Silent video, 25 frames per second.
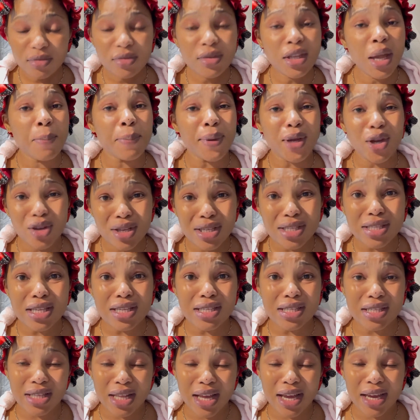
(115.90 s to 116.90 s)
because
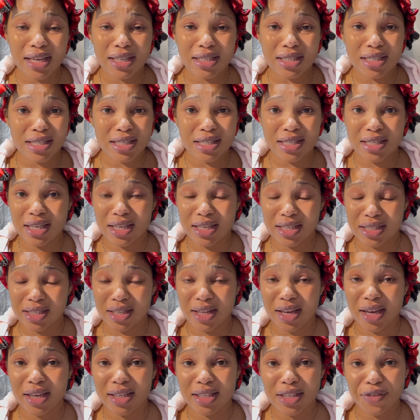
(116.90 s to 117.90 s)
it's night,
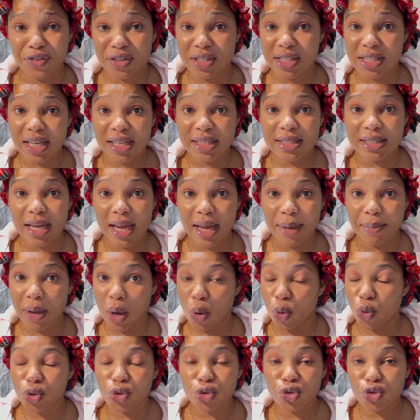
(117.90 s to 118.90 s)
if it's daytime, I
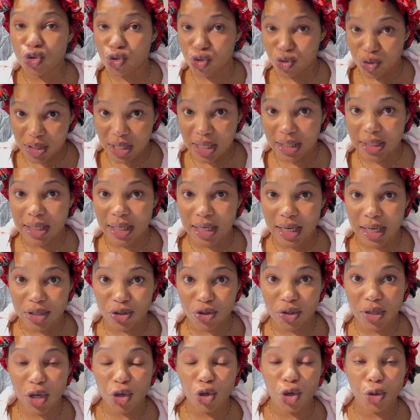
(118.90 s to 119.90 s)
wouldn't use any light
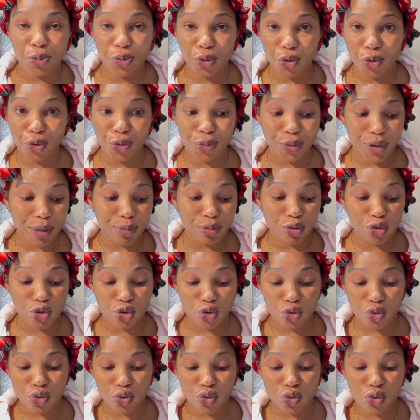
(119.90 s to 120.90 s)
so that you people will be able
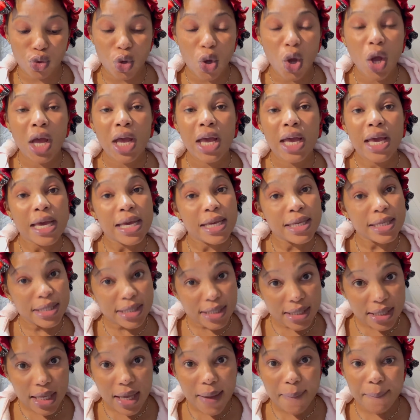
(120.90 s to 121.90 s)
to
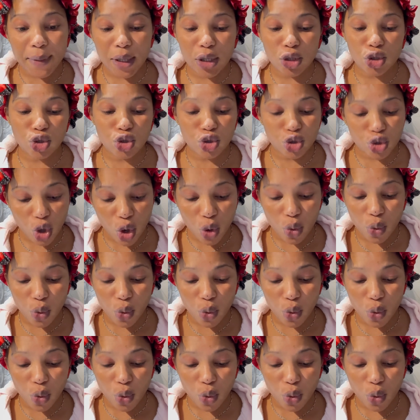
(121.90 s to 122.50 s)
see me so